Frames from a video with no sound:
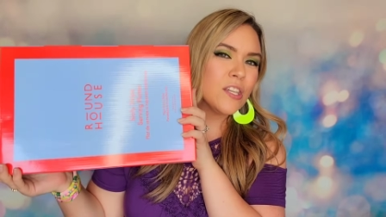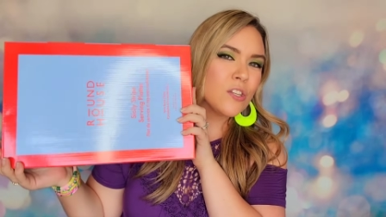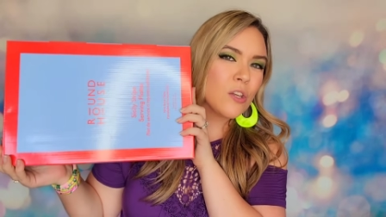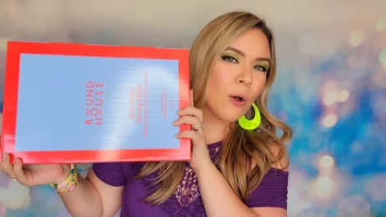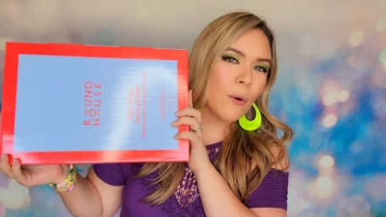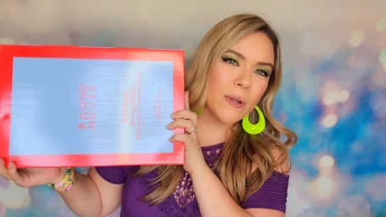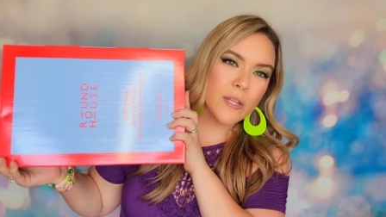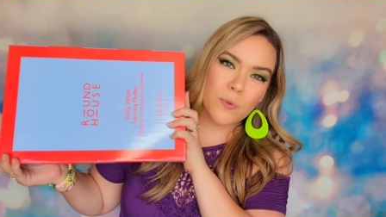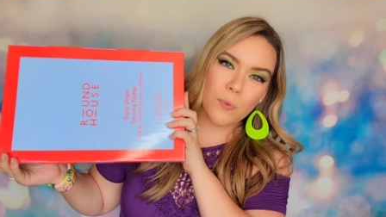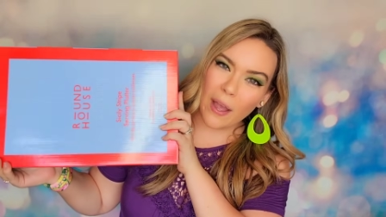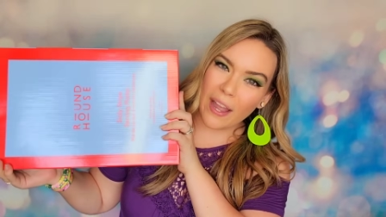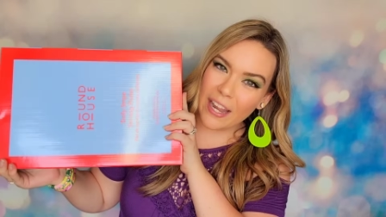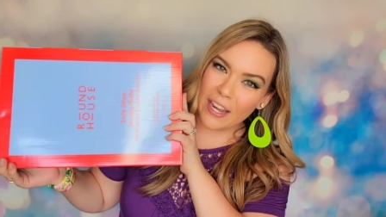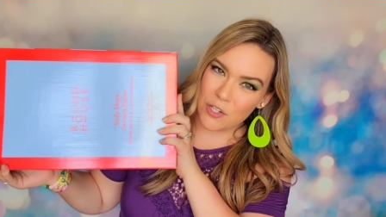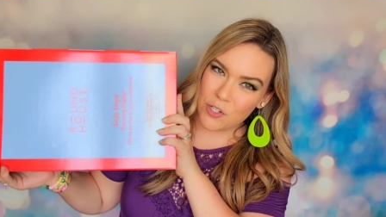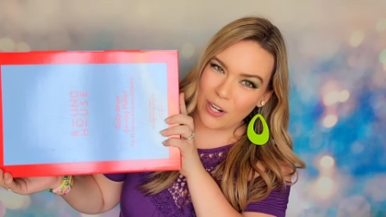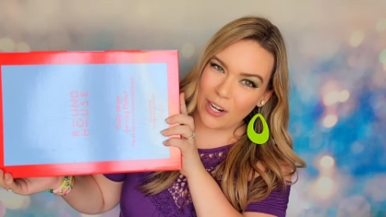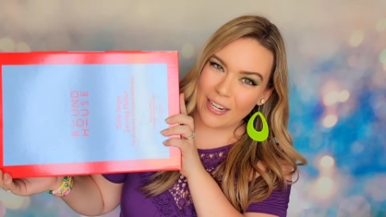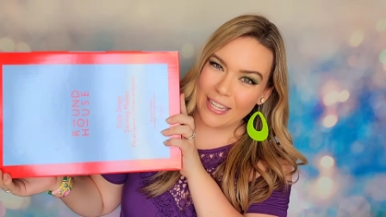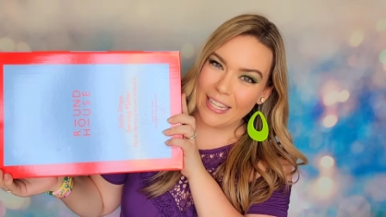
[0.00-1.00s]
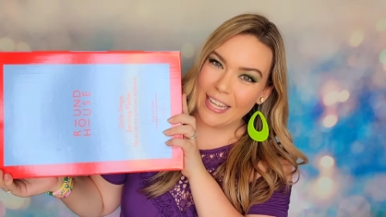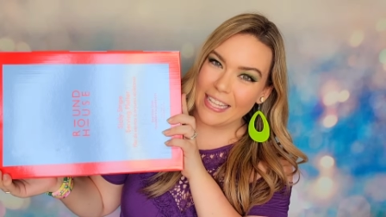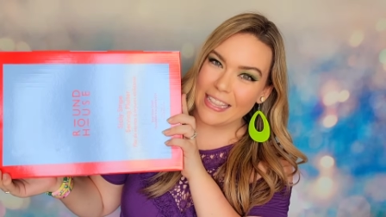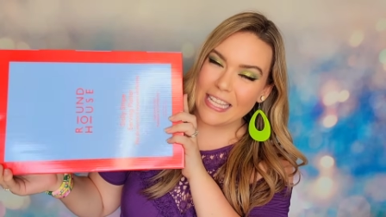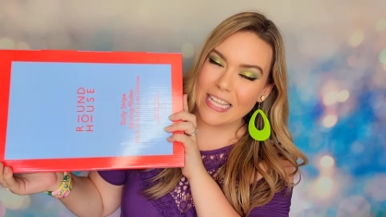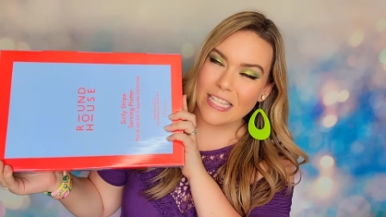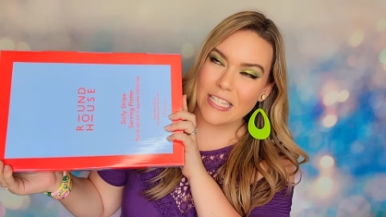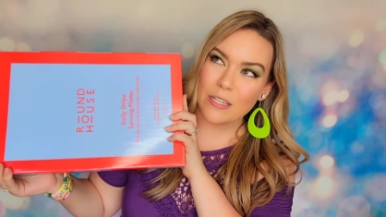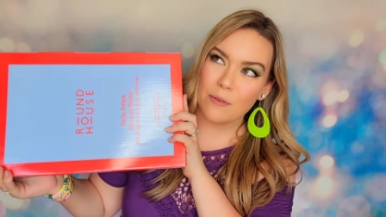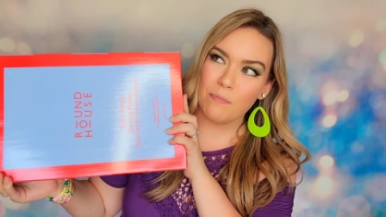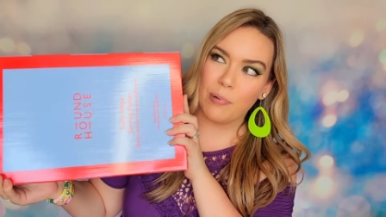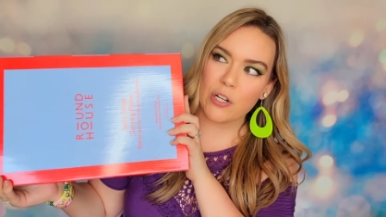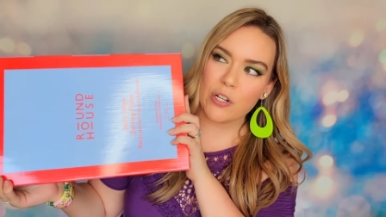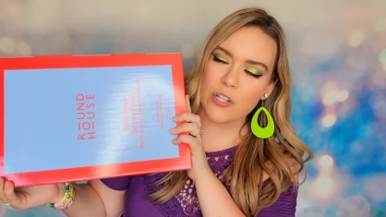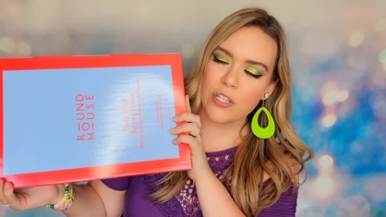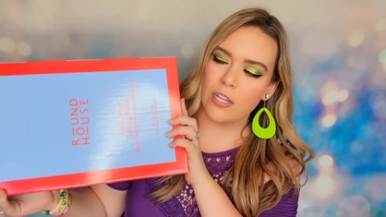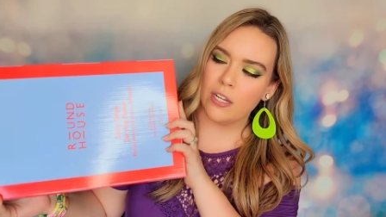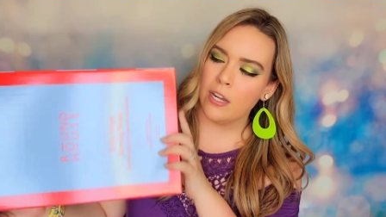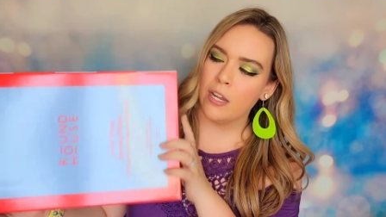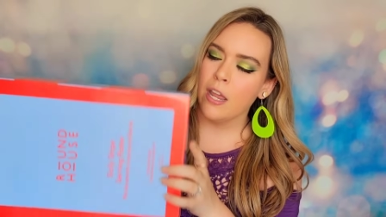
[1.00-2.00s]
always why I try to get these in
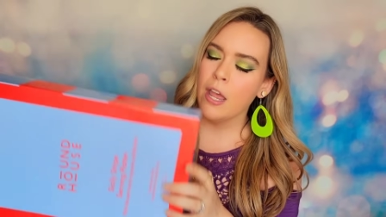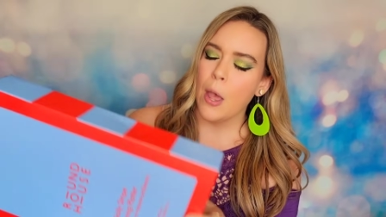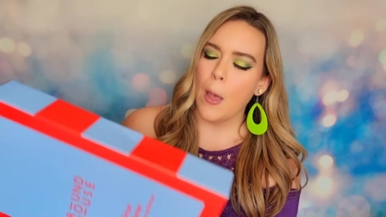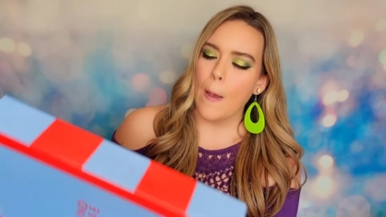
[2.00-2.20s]
person,